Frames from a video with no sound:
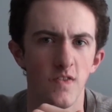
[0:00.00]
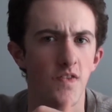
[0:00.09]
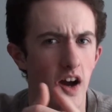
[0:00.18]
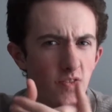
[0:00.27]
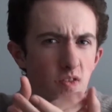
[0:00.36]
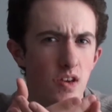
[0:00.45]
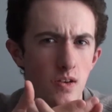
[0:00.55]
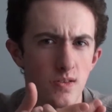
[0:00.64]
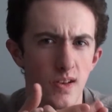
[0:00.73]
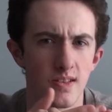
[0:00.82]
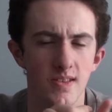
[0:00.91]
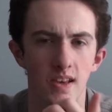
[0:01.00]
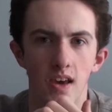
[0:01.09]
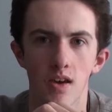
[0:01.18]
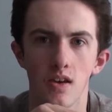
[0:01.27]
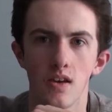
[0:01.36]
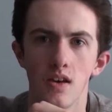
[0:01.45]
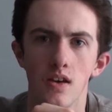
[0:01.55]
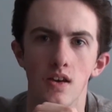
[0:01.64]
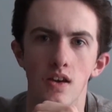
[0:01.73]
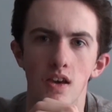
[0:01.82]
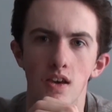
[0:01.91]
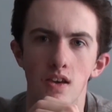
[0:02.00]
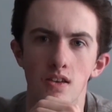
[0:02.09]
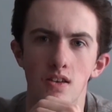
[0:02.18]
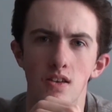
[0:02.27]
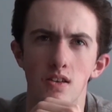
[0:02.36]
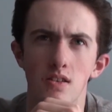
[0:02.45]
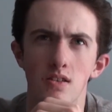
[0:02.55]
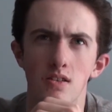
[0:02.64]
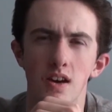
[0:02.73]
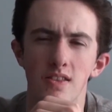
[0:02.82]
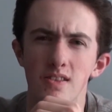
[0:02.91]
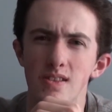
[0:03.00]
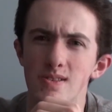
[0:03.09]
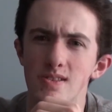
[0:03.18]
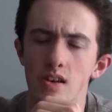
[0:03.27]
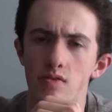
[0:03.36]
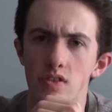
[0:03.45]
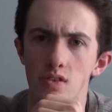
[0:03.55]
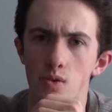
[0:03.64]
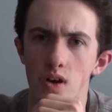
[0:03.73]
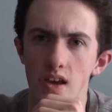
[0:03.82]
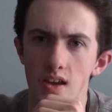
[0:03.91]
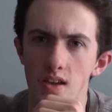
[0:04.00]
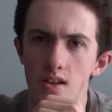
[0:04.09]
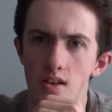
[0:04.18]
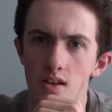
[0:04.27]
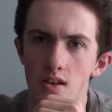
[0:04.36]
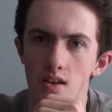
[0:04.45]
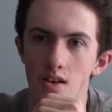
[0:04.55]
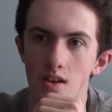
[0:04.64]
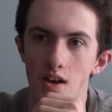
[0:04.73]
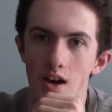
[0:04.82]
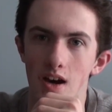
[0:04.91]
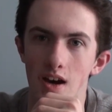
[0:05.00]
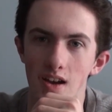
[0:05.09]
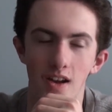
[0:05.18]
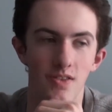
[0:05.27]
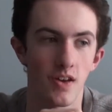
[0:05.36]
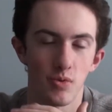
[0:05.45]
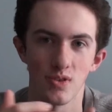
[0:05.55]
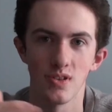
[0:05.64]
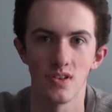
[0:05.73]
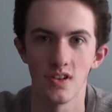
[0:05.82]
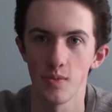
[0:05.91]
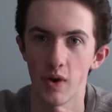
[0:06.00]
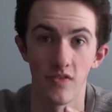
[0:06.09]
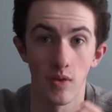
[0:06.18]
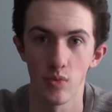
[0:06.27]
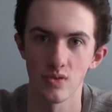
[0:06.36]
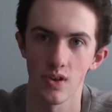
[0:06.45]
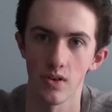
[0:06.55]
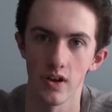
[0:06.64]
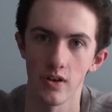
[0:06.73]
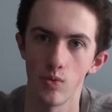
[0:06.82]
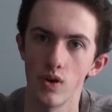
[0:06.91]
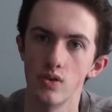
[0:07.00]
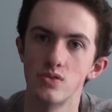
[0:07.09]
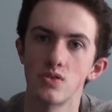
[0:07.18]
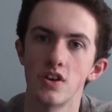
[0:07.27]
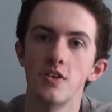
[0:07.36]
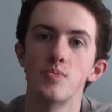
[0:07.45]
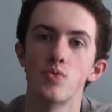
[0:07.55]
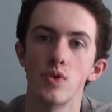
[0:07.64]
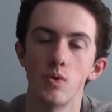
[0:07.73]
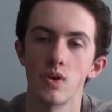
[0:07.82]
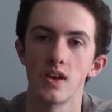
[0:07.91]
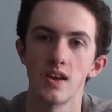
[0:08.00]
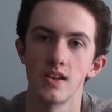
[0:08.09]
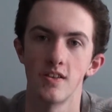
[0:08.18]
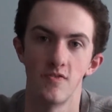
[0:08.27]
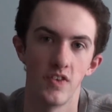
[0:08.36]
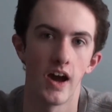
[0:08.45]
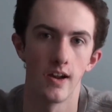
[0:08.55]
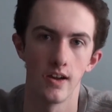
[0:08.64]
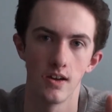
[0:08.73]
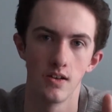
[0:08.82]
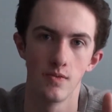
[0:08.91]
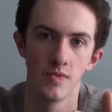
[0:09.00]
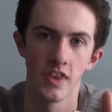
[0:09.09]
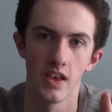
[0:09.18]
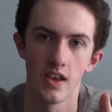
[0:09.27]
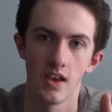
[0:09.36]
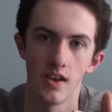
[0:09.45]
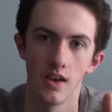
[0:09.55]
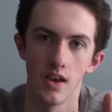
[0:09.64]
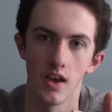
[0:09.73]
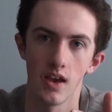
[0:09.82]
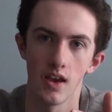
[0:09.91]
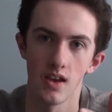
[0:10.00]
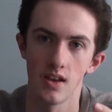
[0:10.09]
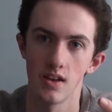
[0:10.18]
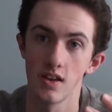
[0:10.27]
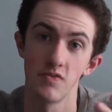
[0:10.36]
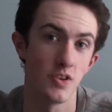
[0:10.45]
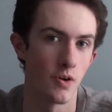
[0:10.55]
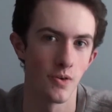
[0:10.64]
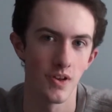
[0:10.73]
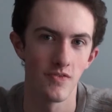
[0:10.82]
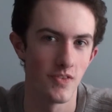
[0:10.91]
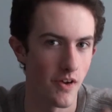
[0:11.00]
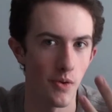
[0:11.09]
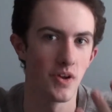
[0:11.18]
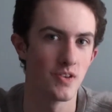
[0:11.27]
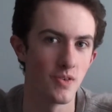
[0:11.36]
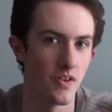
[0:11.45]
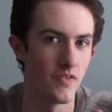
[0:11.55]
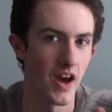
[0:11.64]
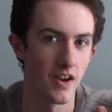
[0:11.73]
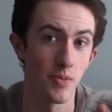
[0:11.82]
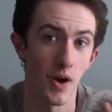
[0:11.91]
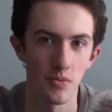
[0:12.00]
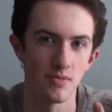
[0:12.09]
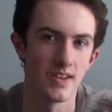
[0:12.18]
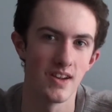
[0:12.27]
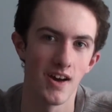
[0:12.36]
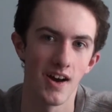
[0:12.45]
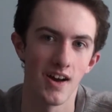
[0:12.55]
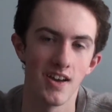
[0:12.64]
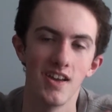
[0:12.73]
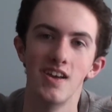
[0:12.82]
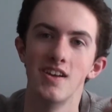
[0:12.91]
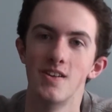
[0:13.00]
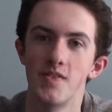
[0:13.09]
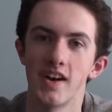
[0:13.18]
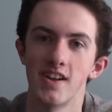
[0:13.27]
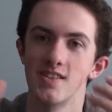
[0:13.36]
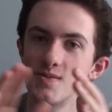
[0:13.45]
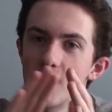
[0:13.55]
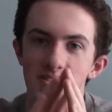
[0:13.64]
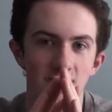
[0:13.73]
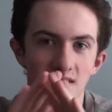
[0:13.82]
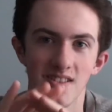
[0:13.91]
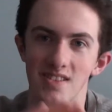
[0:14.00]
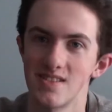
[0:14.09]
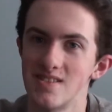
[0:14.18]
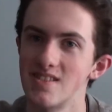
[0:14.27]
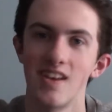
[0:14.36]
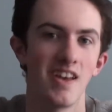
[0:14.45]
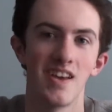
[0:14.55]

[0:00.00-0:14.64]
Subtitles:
5 years, I'd say, in I think the 7th grade, I got the opportunity. My family was going on a road trip. We were in Nevada, and if you've never been to Nevada, probably not. Nevada is basically just